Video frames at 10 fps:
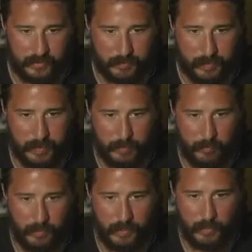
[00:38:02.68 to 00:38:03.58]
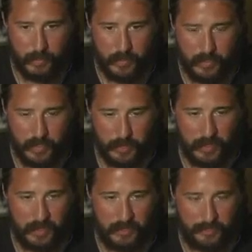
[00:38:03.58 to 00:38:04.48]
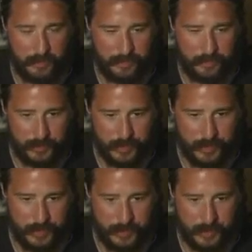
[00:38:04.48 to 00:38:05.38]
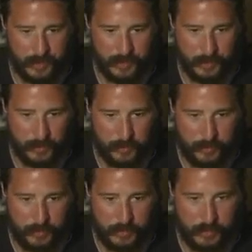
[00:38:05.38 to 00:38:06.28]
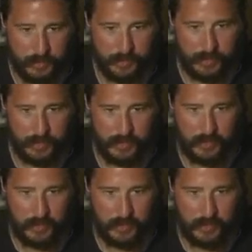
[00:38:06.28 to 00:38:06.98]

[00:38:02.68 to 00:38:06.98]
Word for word: maybe I won't play the worst team. I, I, uh, oh, we'll play. I'll play a better